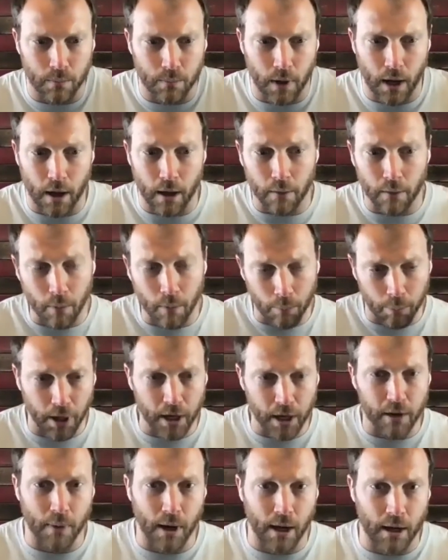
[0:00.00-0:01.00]
I, a
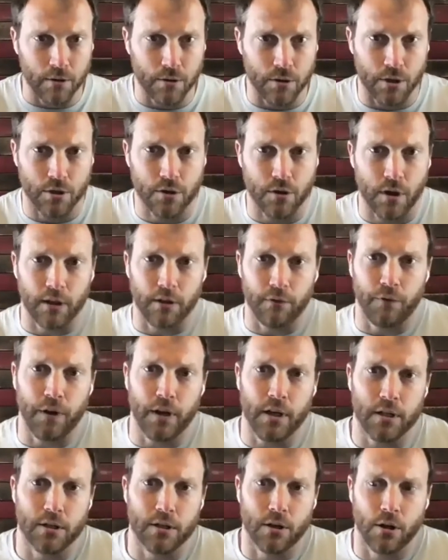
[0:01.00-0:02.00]
buddy of mine who's a strength and
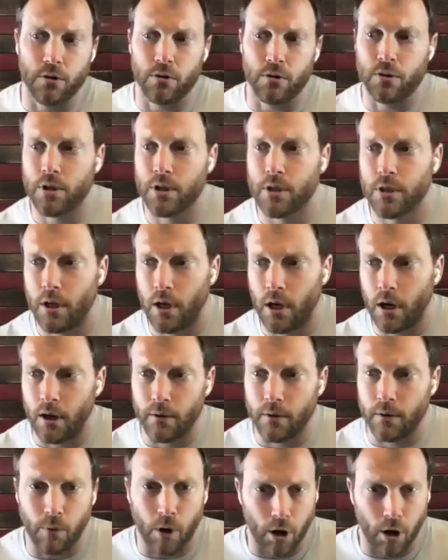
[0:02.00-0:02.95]
fitness coach, uh,